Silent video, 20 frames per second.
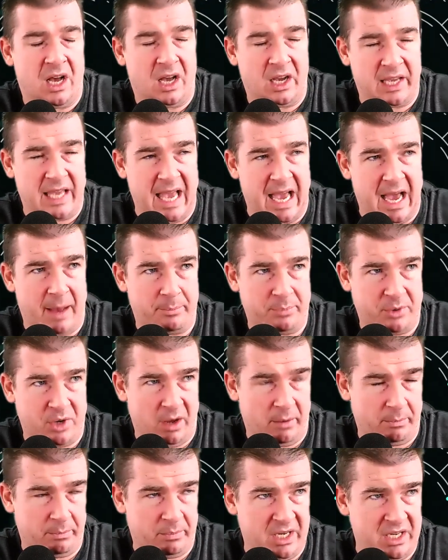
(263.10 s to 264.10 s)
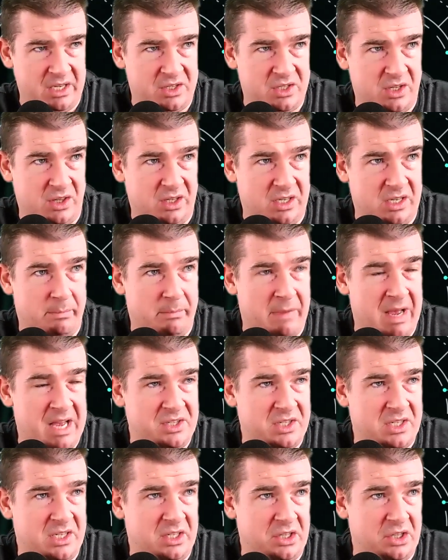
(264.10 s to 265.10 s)
cap companies in the
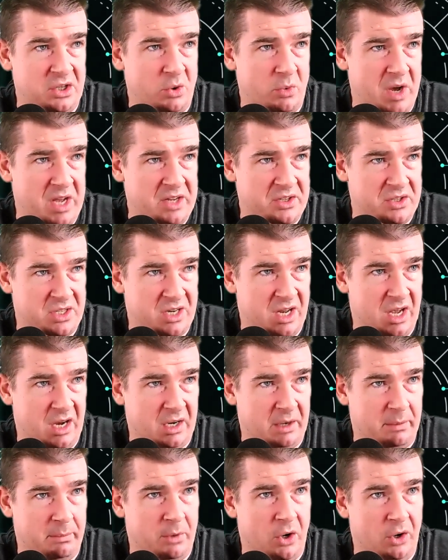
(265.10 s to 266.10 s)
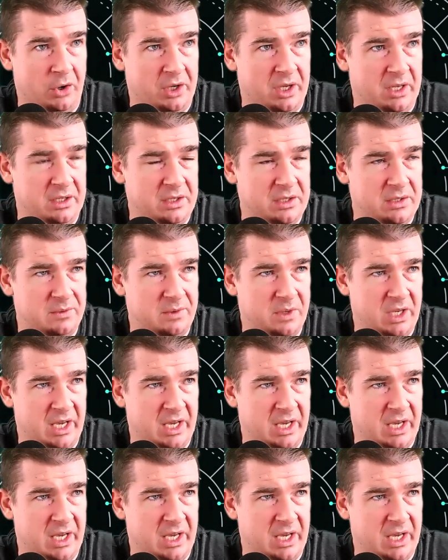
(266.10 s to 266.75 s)
domestic U.S. stock market.